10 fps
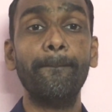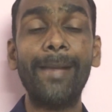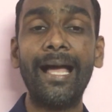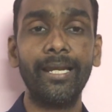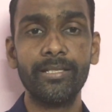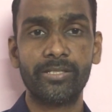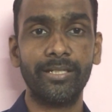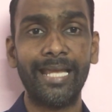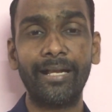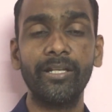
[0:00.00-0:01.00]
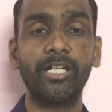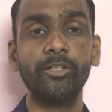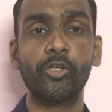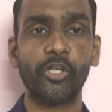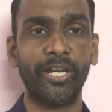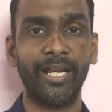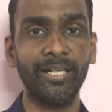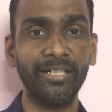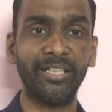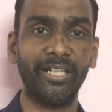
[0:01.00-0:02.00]
balance in agriculture
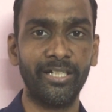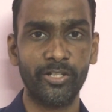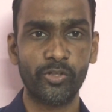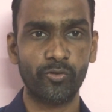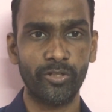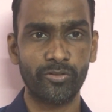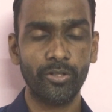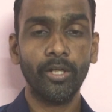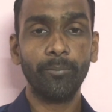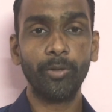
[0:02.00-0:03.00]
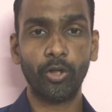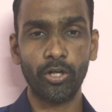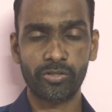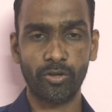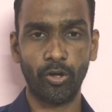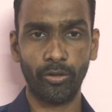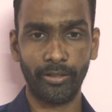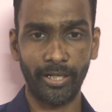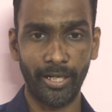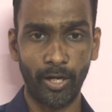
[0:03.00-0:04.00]
and industries, because
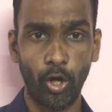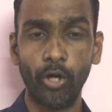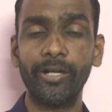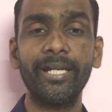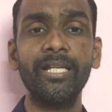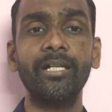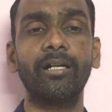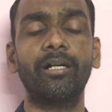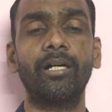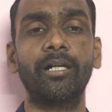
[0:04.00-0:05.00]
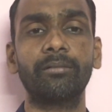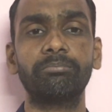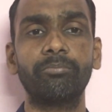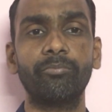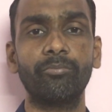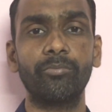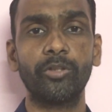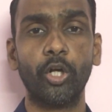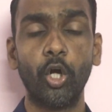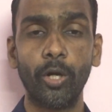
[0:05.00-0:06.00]
already
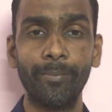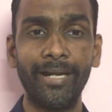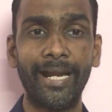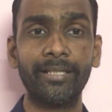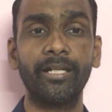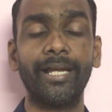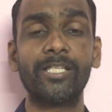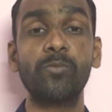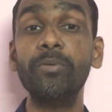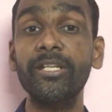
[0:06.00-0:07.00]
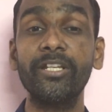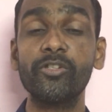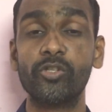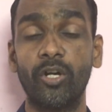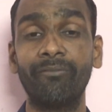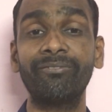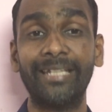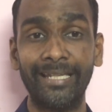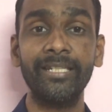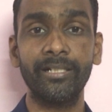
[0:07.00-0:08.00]
the government had the experience of
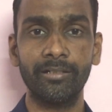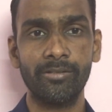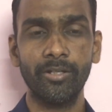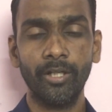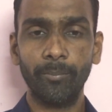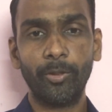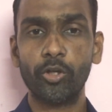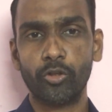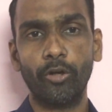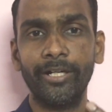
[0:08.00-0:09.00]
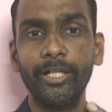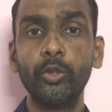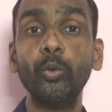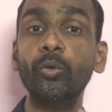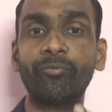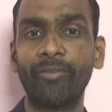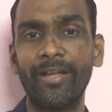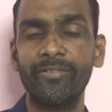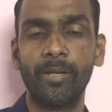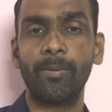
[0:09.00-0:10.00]
10 years, because already 2
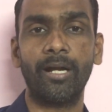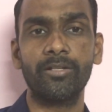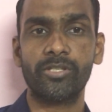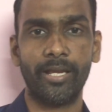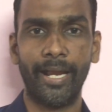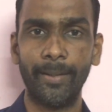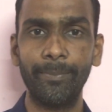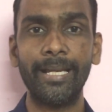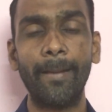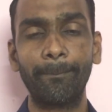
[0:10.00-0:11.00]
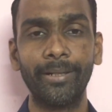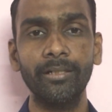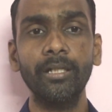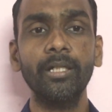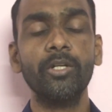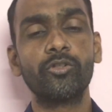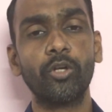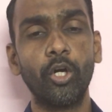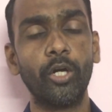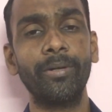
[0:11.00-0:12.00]
5-year plans had been happened. So
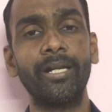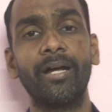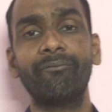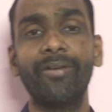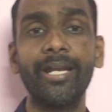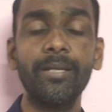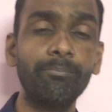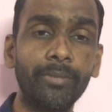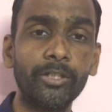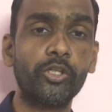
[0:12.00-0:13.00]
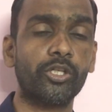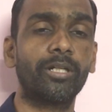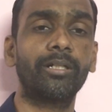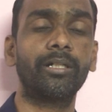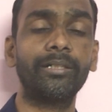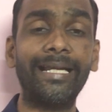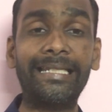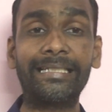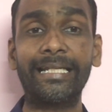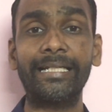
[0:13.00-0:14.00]
government are very much
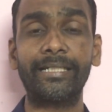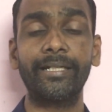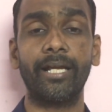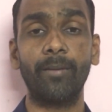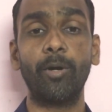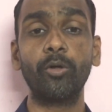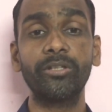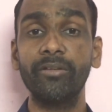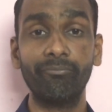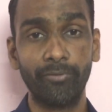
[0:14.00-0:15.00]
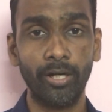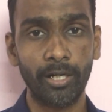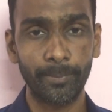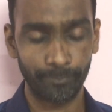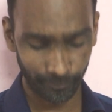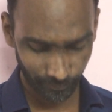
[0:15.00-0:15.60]
dedicated about the work.